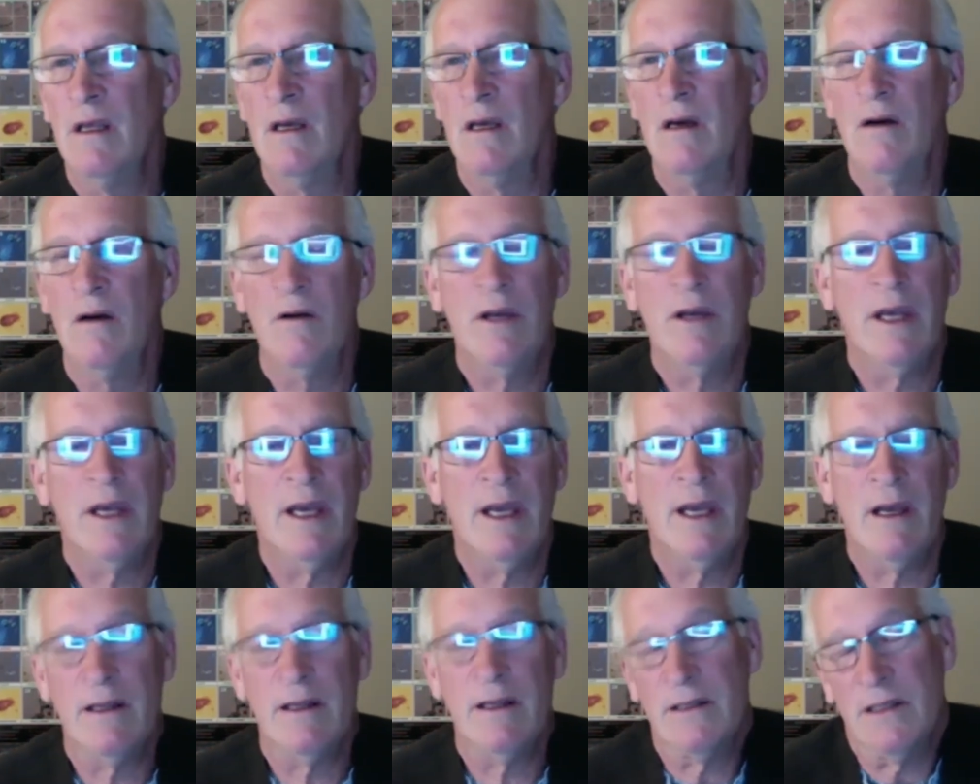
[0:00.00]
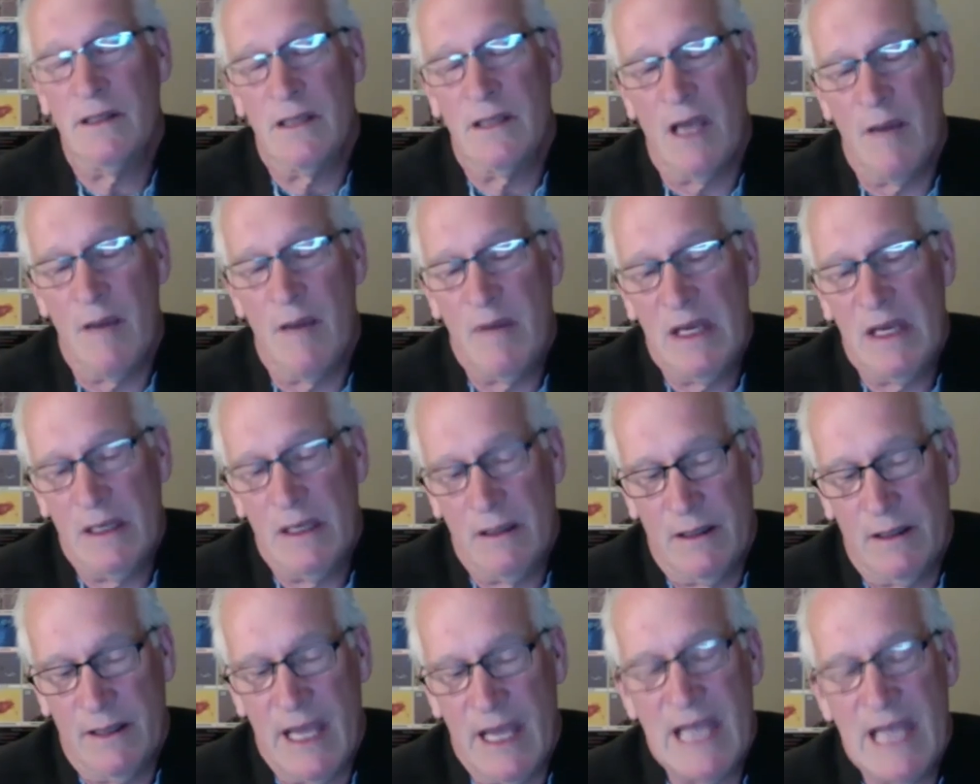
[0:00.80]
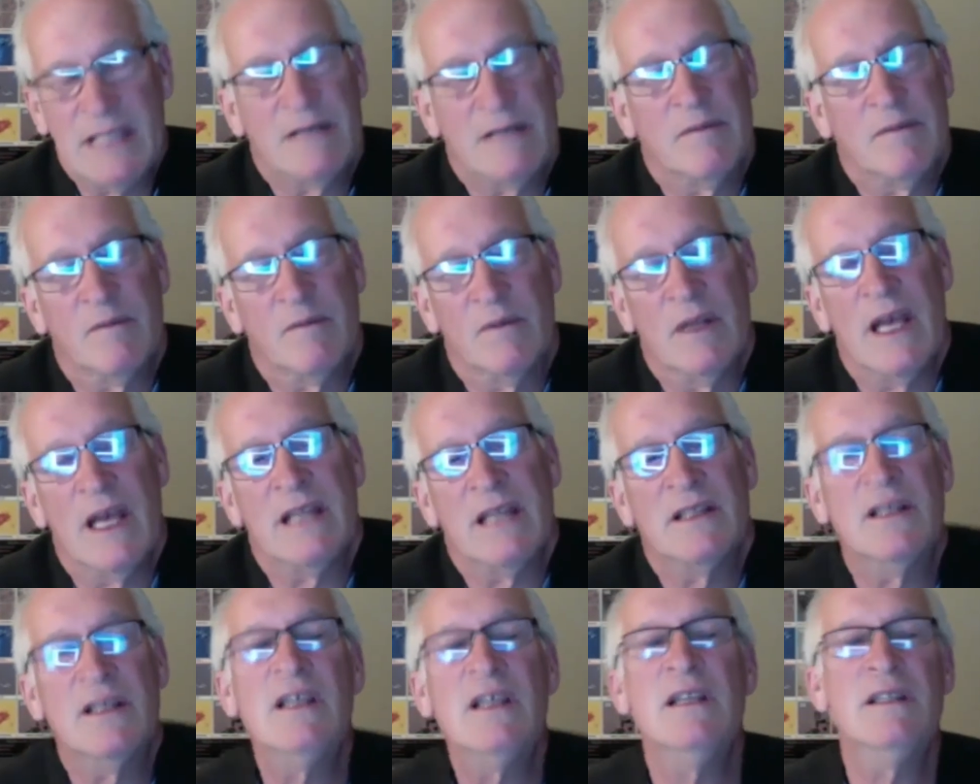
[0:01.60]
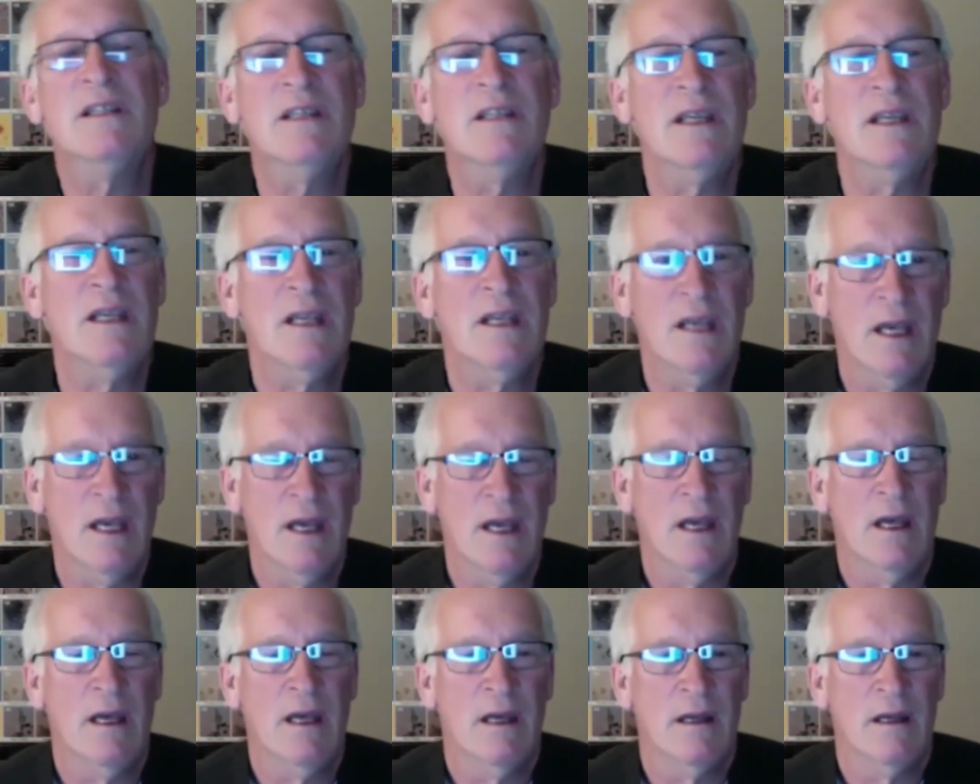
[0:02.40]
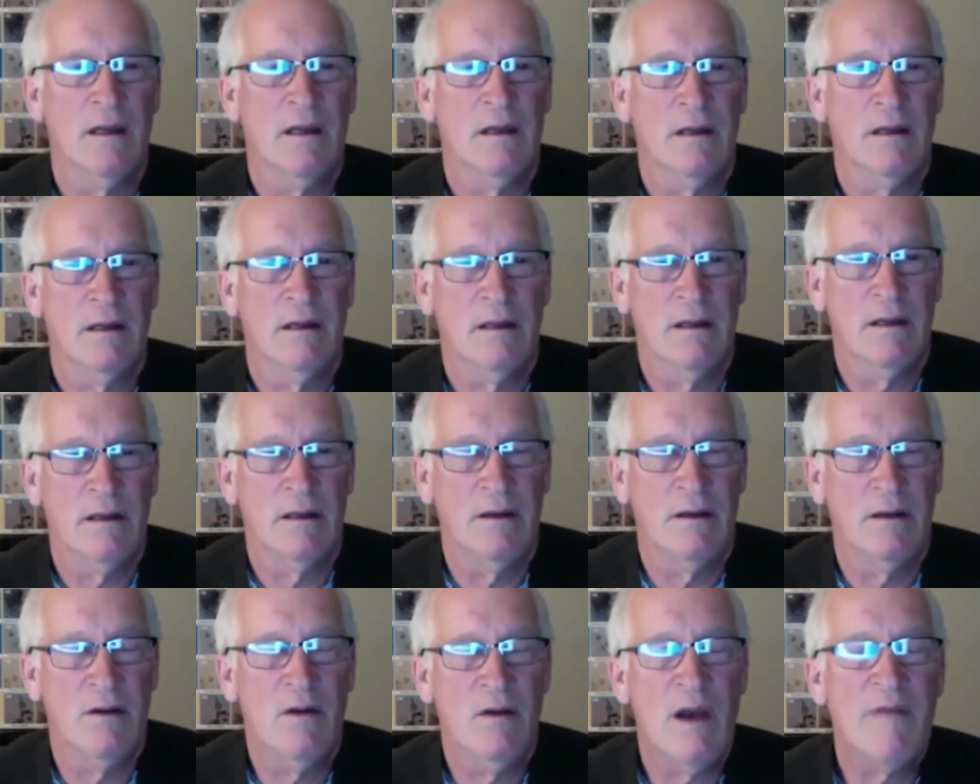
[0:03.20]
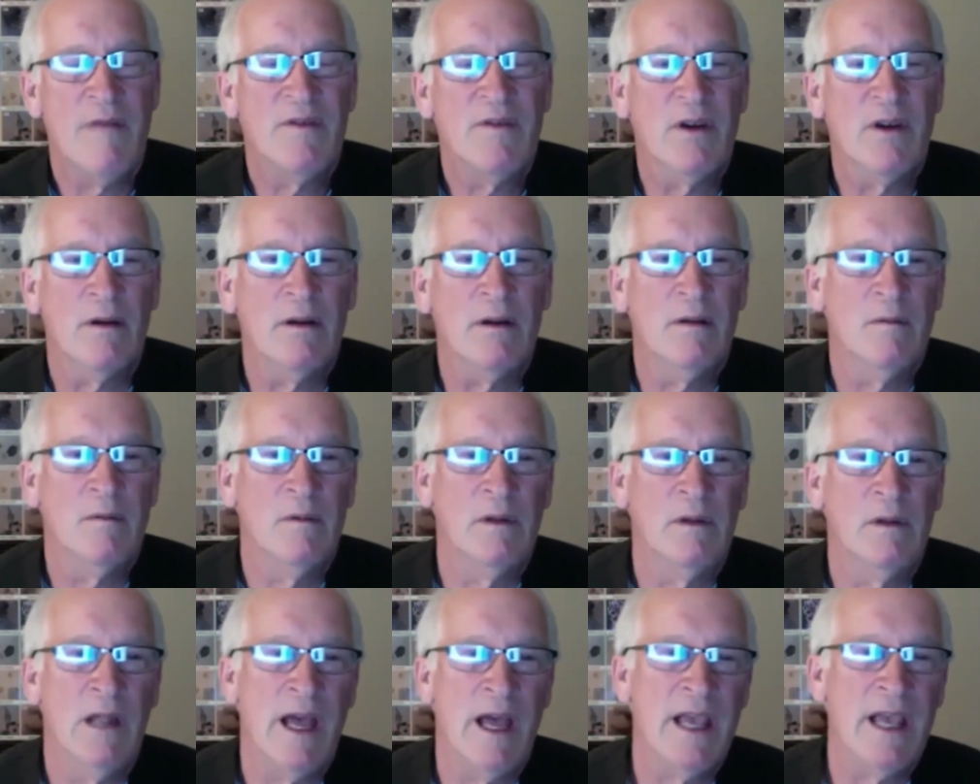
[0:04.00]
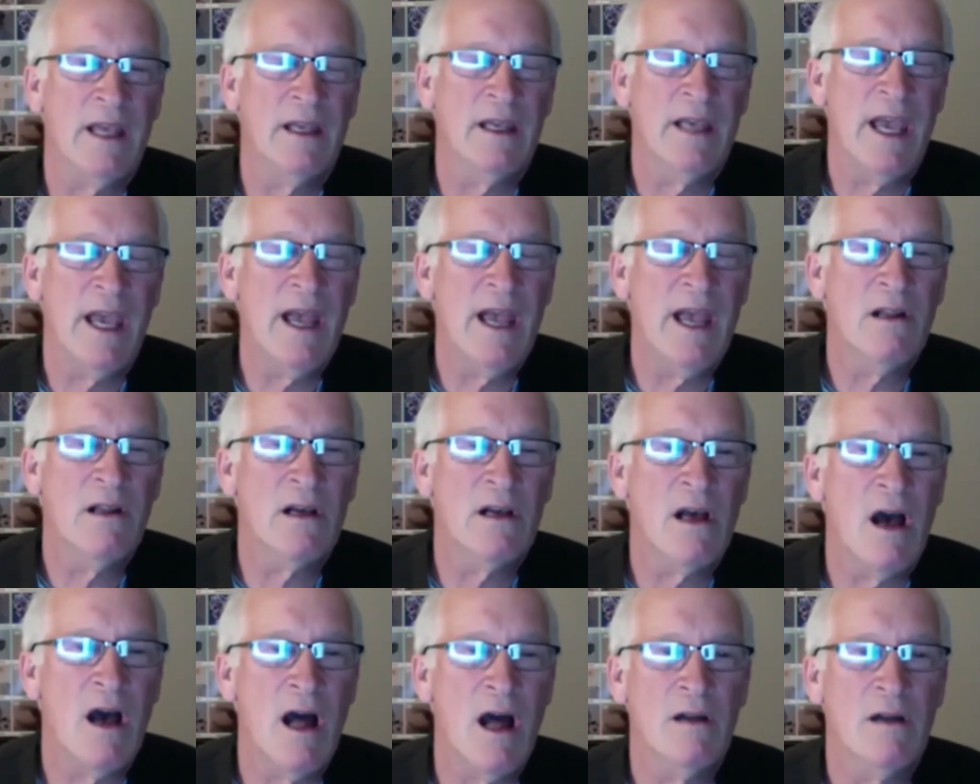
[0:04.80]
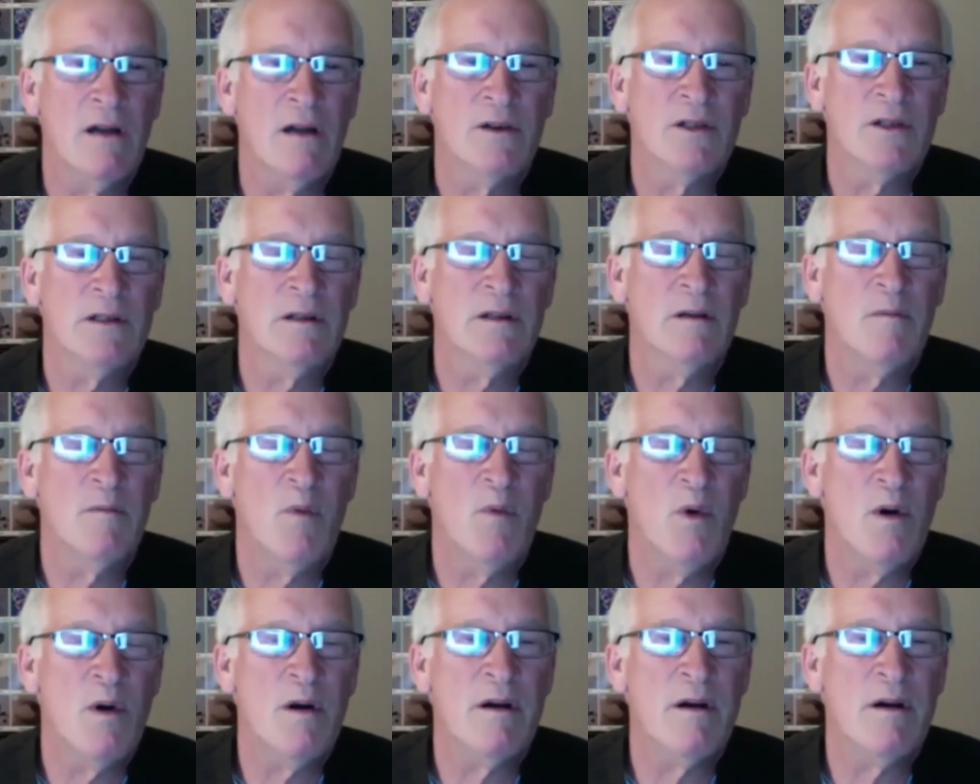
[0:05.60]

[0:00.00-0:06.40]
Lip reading: Okay, that's easy. You have to like kale and collards a little more,